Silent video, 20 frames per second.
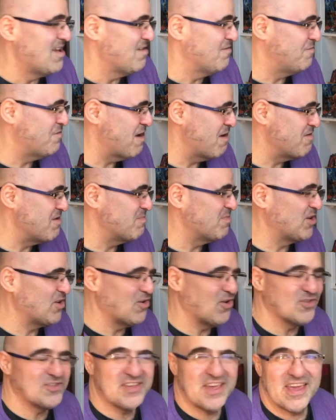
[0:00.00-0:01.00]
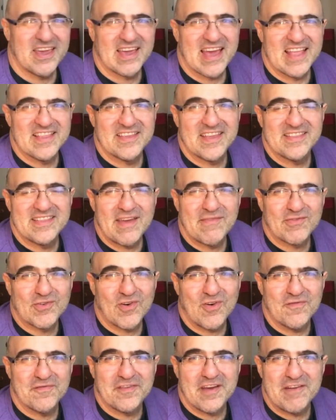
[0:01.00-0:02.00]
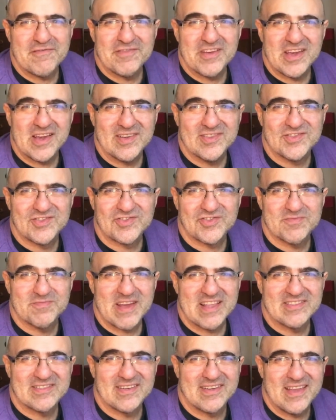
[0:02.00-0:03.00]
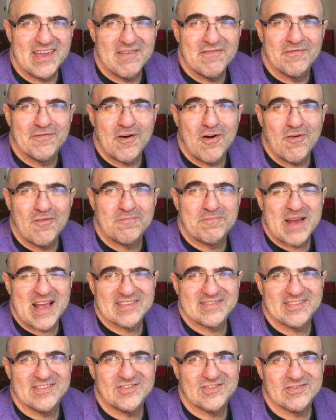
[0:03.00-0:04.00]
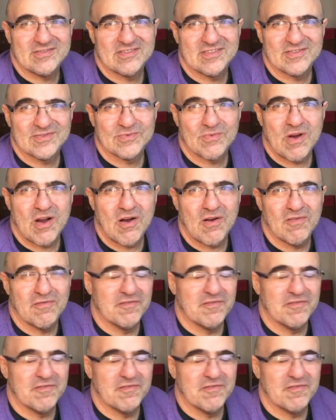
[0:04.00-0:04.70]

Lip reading: very melodic, and then they've got very instrumentally involved passages as well,